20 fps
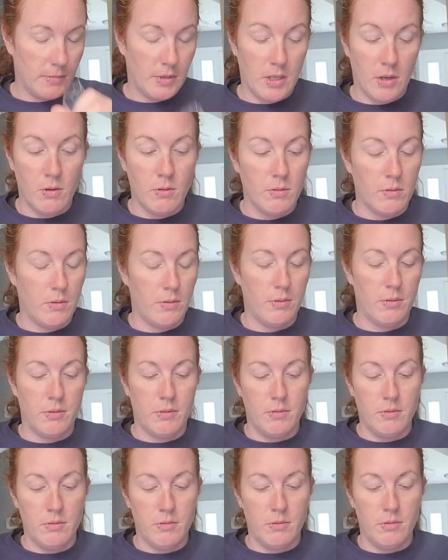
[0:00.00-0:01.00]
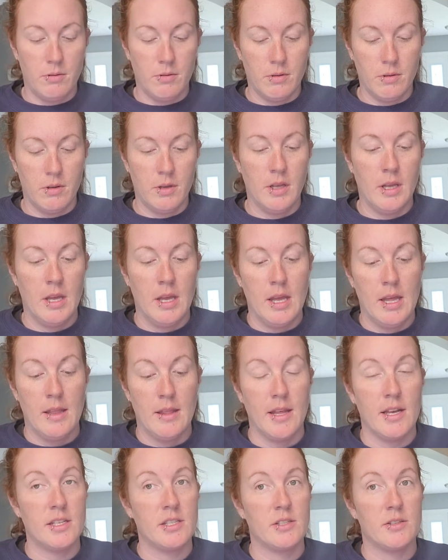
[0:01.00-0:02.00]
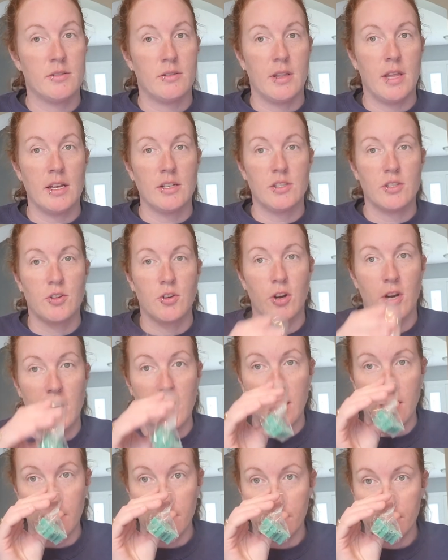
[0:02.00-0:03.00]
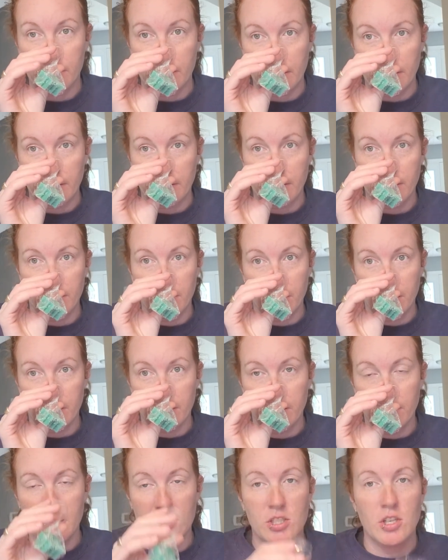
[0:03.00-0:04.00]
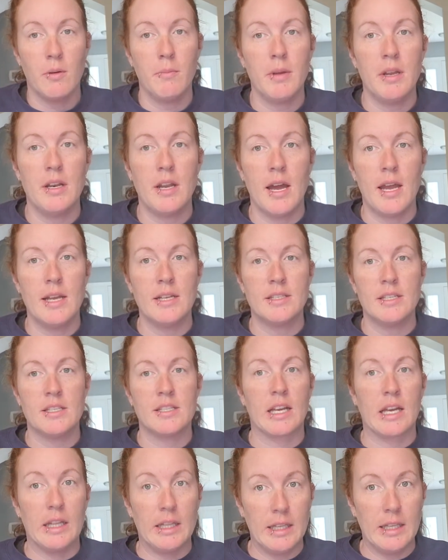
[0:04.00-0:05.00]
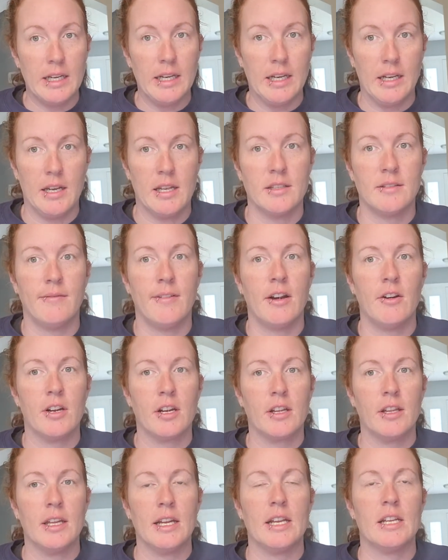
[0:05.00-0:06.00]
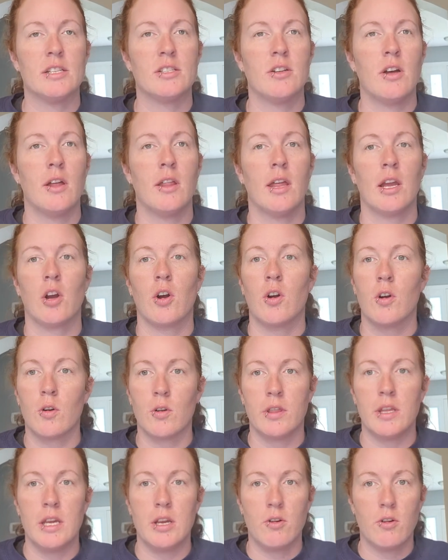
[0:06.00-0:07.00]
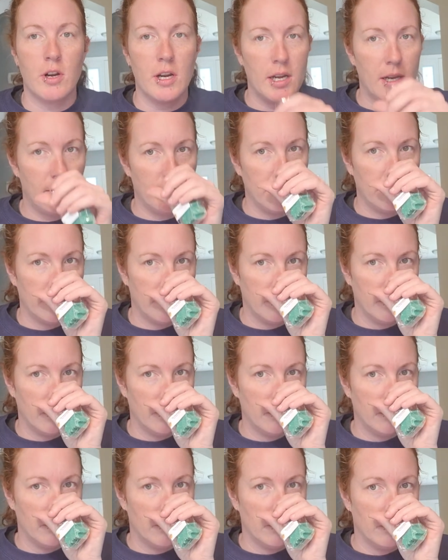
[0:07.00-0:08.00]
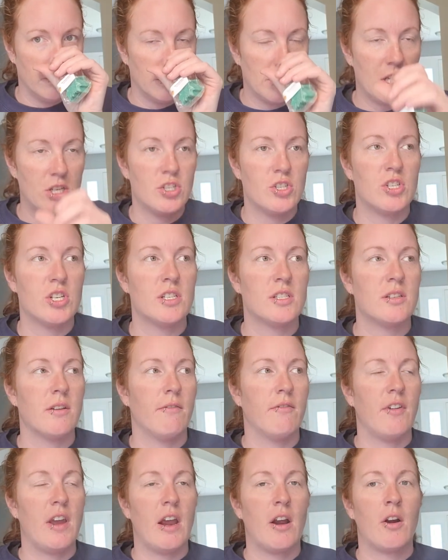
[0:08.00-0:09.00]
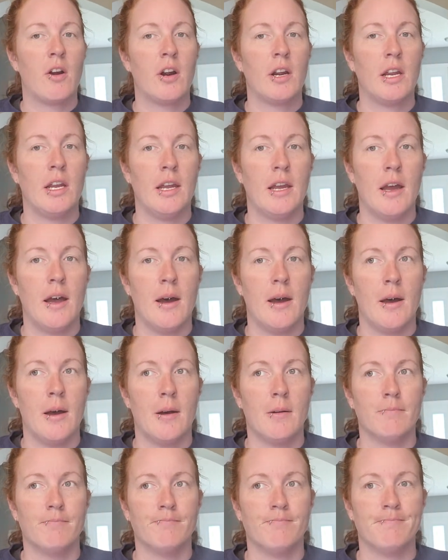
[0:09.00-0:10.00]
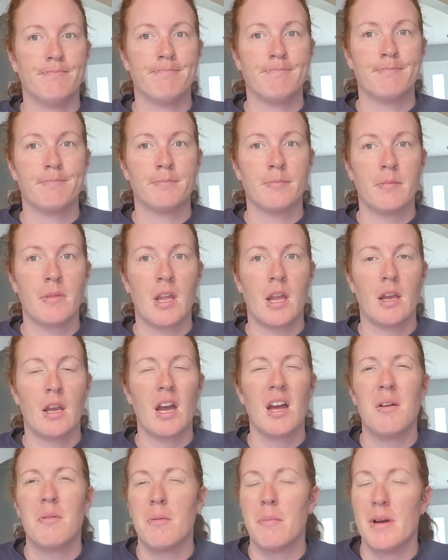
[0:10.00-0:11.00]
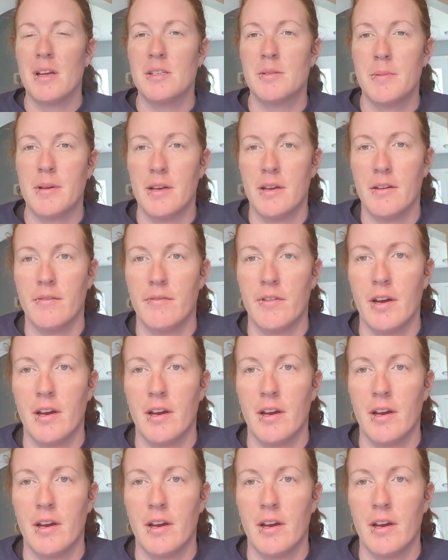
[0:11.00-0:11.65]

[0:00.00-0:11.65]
nope, Whew. that's, that's green going to be nice. It's a clean. It's very clean. It's not like earthy green. It's just a very, um, kind of reminds me of